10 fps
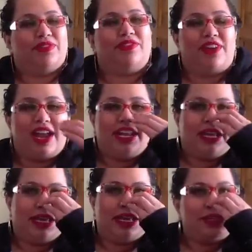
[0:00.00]
fighting
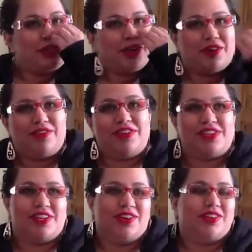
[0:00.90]
against curfews
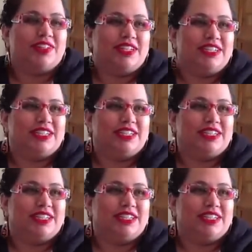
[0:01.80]
in Oakland